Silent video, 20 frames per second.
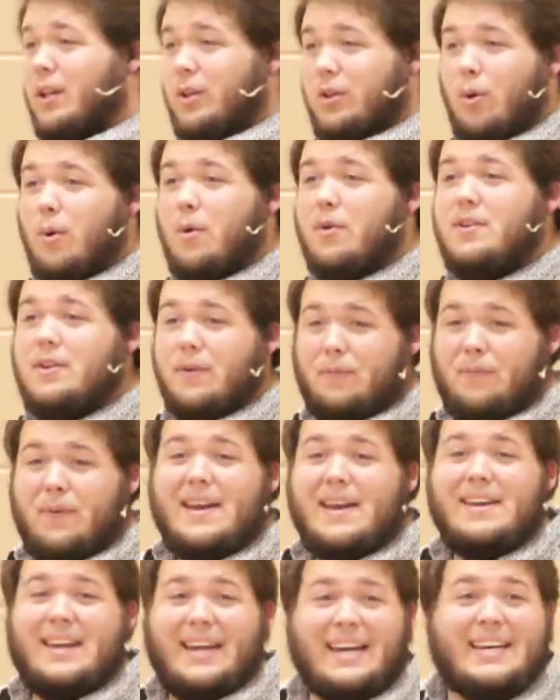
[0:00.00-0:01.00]
Lord
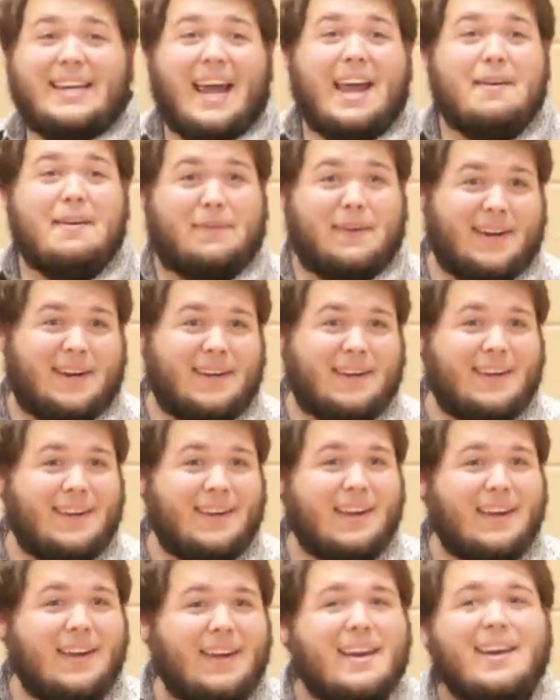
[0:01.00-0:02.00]
defending David.
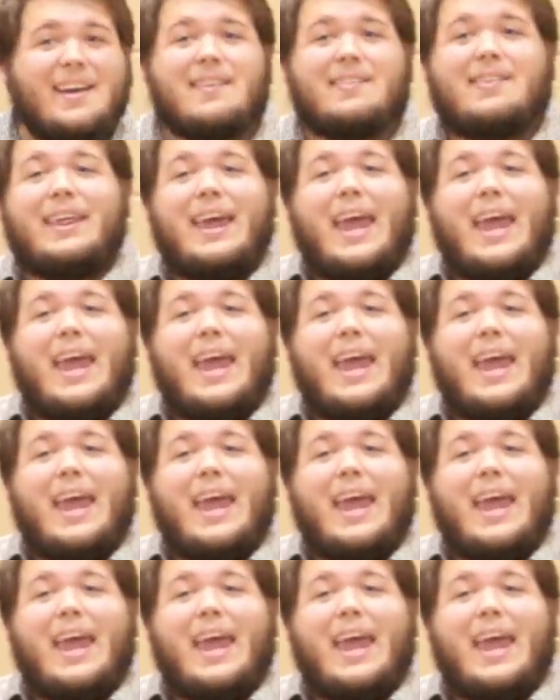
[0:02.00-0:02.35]
Because the